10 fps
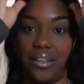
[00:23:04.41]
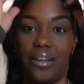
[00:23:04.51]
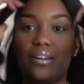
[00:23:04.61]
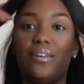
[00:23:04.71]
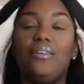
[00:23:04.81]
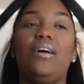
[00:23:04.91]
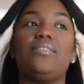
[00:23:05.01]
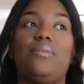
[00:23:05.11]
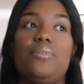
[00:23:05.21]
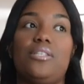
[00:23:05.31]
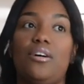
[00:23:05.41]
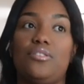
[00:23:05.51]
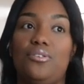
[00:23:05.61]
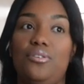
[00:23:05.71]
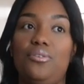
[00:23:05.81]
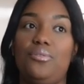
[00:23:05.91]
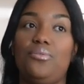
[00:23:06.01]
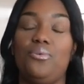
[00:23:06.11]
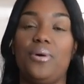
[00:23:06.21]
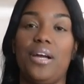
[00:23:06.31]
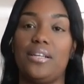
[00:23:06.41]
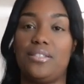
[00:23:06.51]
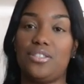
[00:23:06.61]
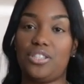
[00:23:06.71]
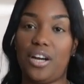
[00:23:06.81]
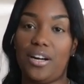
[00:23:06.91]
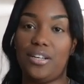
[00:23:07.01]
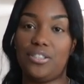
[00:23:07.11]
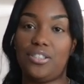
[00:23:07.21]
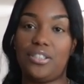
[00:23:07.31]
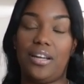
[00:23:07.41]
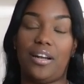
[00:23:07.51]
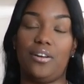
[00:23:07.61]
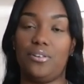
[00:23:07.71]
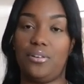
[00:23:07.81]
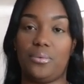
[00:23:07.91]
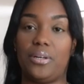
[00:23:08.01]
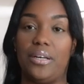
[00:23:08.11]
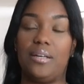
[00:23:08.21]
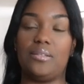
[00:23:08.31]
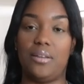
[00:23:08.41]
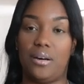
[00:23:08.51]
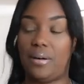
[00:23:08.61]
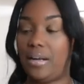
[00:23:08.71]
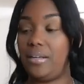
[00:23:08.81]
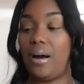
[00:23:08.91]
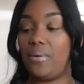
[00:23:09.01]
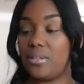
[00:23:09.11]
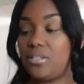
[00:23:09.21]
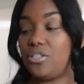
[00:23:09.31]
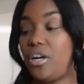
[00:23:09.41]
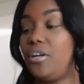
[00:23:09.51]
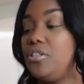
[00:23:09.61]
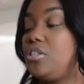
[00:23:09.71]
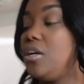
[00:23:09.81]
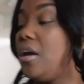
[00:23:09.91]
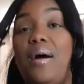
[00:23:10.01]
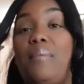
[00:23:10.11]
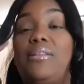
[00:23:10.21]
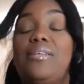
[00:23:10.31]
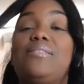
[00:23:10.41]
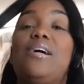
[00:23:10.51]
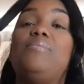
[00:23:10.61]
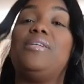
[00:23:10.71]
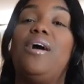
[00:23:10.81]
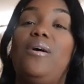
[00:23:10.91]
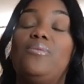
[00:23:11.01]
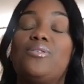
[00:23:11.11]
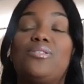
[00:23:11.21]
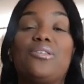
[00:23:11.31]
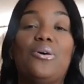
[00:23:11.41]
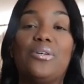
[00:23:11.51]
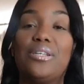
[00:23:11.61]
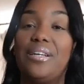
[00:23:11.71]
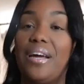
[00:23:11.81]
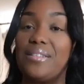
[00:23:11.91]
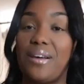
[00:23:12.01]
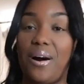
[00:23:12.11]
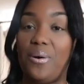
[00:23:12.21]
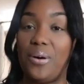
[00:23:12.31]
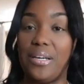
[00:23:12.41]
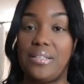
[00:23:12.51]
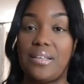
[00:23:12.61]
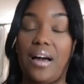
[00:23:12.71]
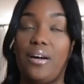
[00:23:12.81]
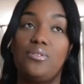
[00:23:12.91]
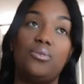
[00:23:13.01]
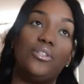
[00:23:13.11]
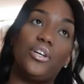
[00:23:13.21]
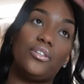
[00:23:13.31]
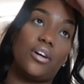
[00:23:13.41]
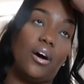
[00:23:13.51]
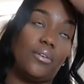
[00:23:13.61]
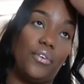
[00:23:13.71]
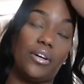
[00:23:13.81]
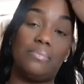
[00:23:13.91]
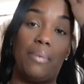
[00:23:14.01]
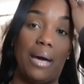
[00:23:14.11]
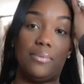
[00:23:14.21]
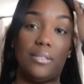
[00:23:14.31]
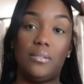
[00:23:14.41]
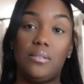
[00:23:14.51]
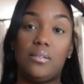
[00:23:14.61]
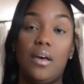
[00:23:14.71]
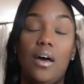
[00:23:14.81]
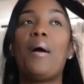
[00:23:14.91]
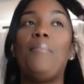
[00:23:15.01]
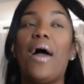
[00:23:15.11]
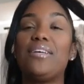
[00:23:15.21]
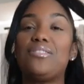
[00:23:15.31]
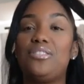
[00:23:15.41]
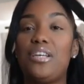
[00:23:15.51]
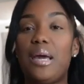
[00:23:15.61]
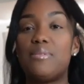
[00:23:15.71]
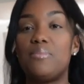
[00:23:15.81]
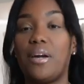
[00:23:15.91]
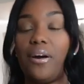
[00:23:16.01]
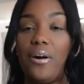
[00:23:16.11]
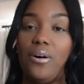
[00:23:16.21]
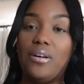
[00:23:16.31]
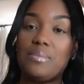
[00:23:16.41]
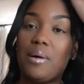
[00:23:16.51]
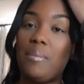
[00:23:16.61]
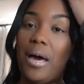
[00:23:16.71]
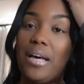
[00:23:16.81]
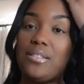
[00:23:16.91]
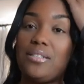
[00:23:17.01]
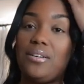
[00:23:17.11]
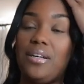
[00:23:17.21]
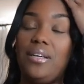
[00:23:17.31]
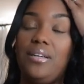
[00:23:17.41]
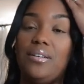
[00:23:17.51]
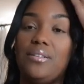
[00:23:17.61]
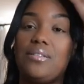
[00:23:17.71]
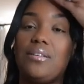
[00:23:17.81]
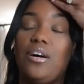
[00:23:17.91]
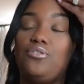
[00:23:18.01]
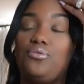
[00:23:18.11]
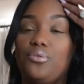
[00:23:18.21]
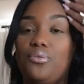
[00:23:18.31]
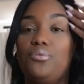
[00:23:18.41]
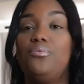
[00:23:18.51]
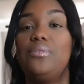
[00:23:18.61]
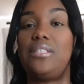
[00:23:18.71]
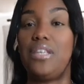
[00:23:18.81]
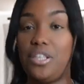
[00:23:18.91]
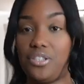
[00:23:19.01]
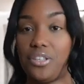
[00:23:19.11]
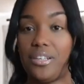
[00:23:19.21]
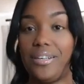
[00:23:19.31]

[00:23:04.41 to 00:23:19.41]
Like, girl, last time we talked to you, you were headed to church. And I know you didn't wear that. No, I did not wear this to church. But the sermon, y'all, was so good as always. I go to a church called First Baptist. Pastor James McCarroll is my pastor and he is a true teacher.